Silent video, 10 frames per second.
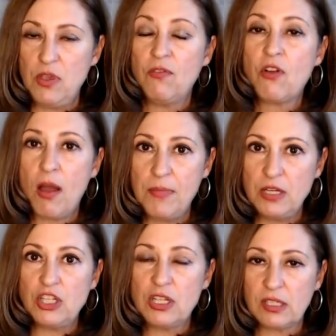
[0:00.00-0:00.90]
You've come
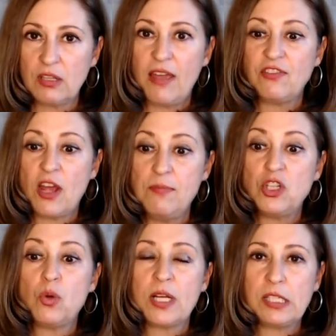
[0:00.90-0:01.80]
into this lifetime
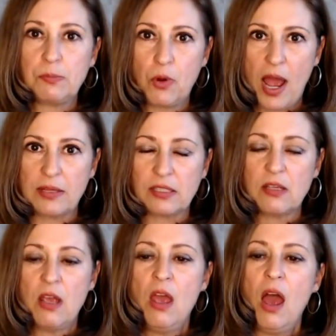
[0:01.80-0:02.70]
to express.
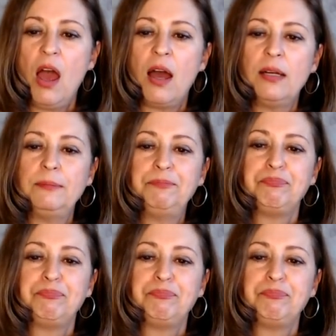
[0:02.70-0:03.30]
Um,